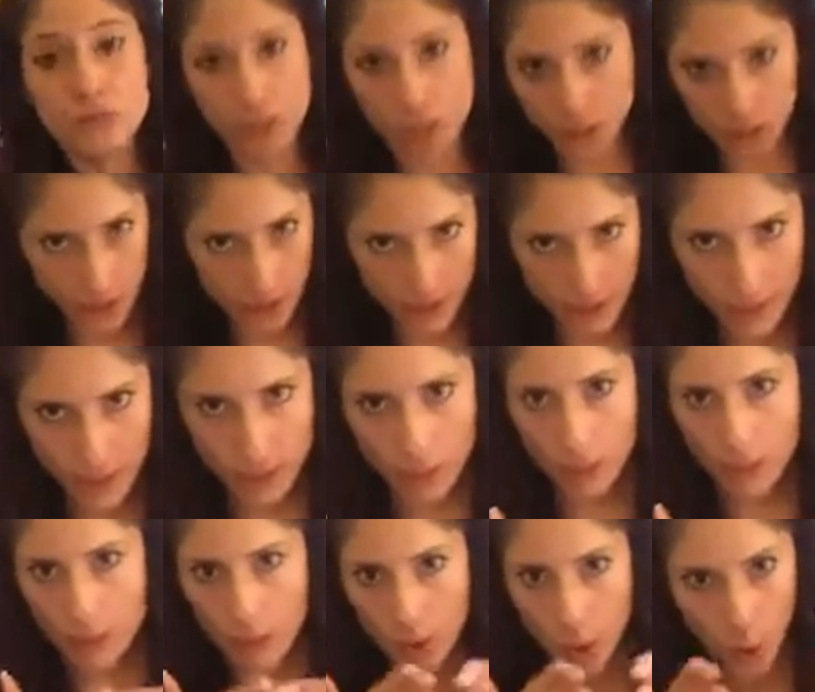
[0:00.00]

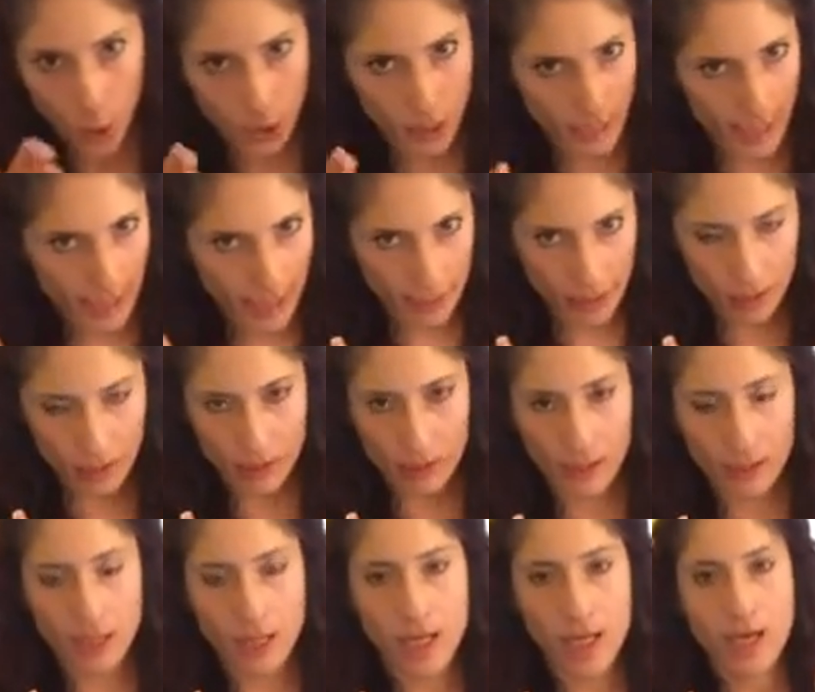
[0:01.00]
holistically,
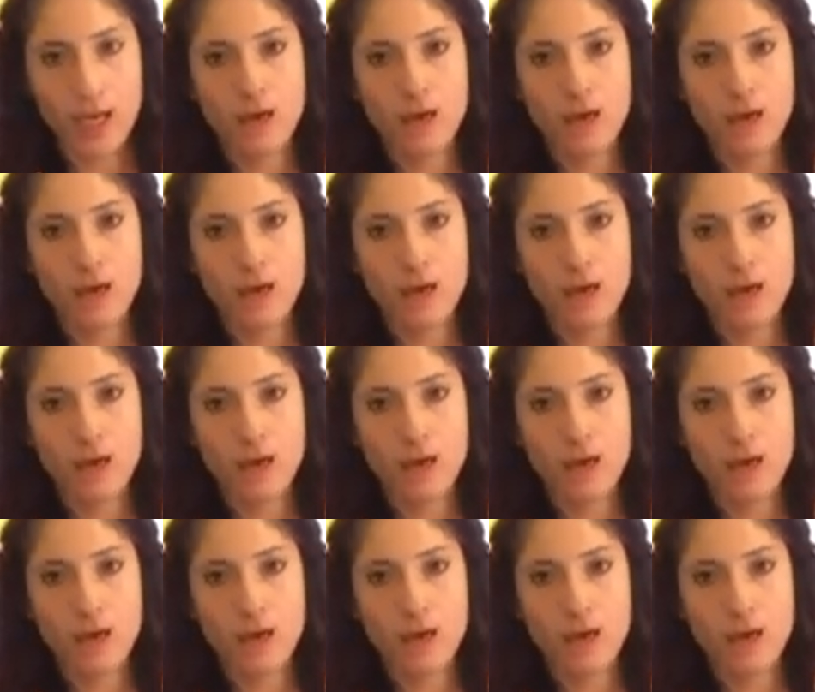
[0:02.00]
organically,